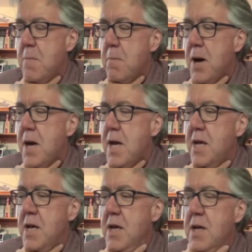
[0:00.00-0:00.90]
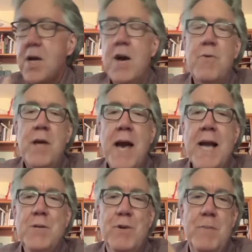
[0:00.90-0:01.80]
my gut
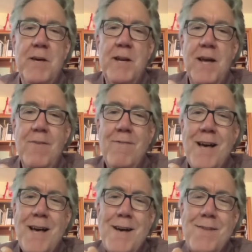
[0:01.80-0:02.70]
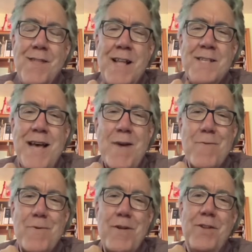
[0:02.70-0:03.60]
reaction would have been like, well, that's not
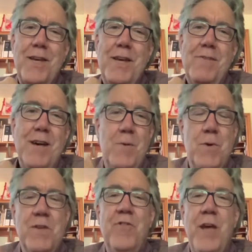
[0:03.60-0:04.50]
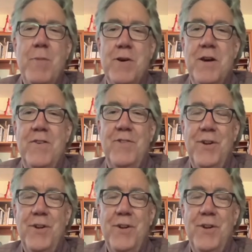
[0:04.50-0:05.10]
really like what SABR does.